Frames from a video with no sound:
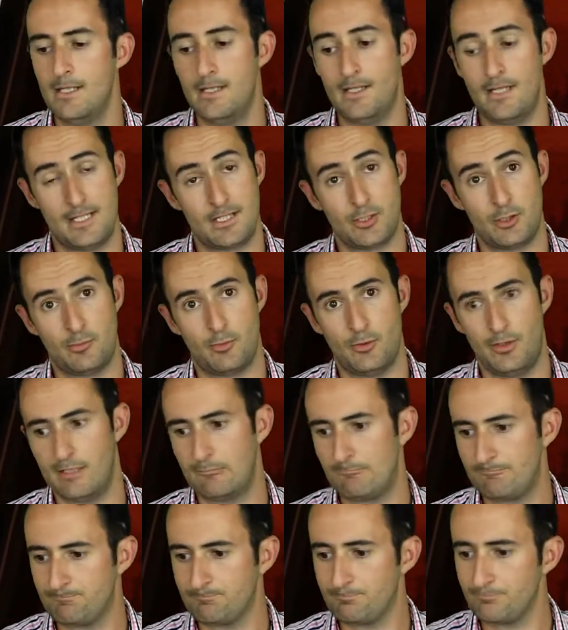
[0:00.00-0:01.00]
That's a good
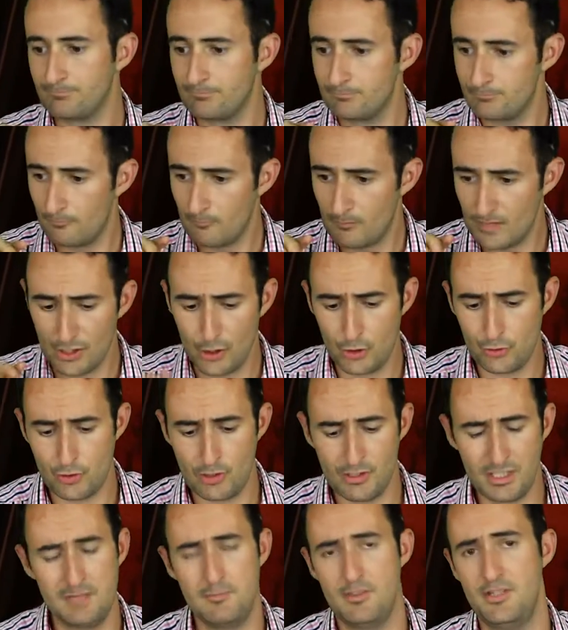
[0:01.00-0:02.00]
point.
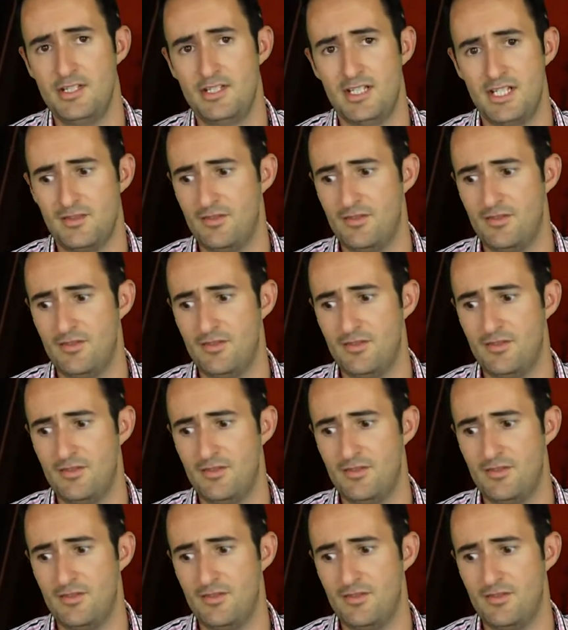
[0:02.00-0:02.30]
Controlling the music